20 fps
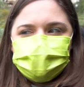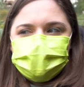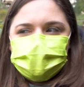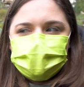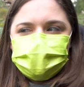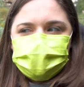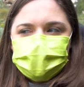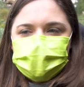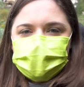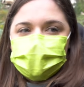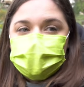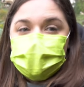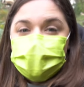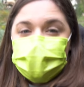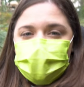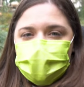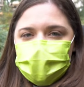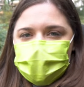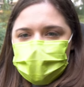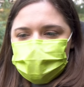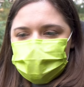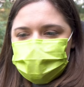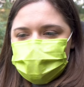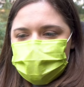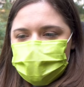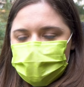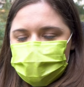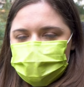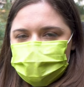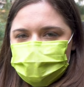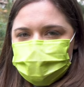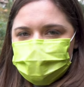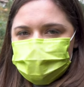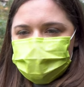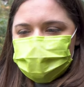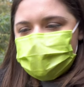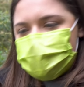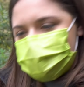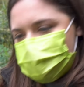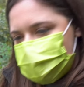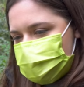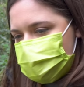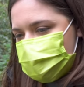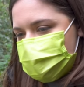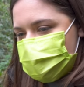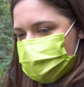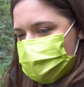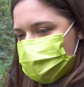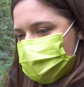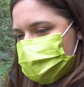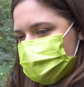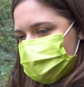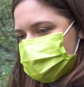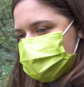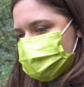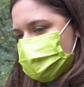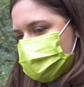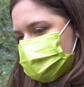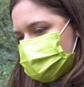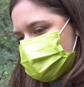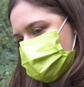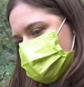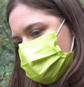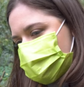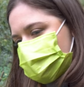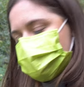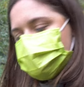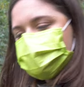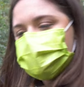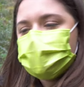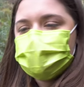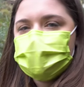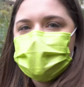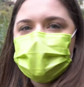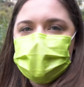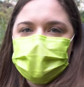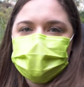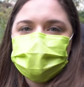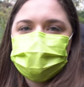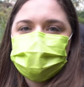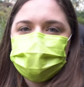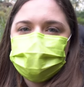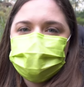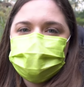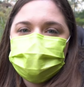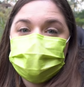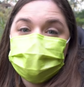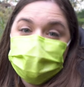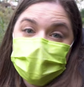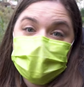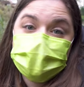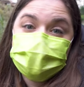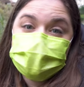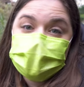want like want to cuddle them even though it says on the sign that animals are very